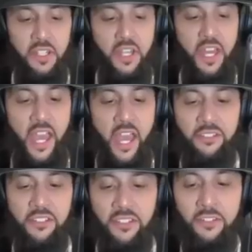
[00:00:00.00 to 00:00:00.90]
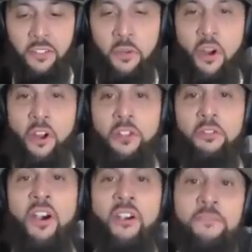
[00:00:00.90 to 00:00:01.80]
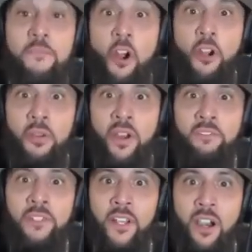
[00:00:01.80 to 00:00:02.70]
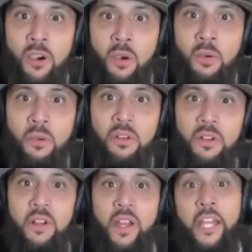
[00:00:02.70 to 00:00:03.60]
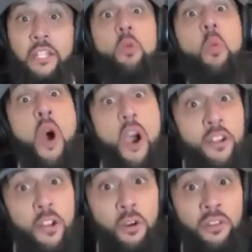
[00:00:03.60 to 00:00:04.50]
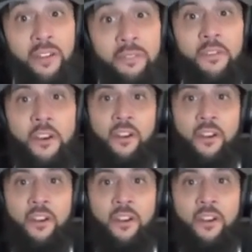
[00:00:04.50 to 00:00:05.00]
as good as you are, you know how far you have to go, and you want to go that far.